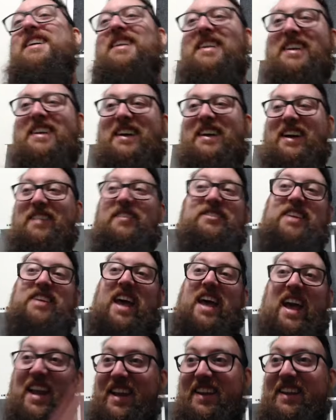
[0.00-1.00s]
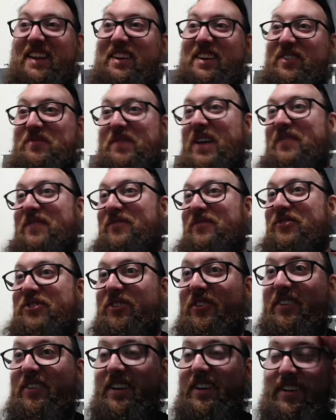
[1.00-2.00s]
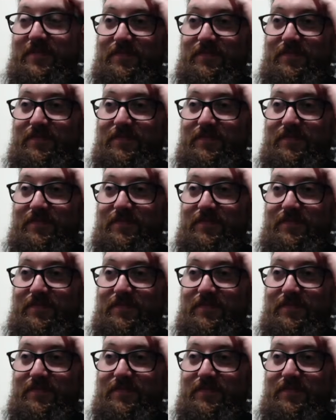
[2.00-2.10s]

And once I edit it, it'll be even shorter.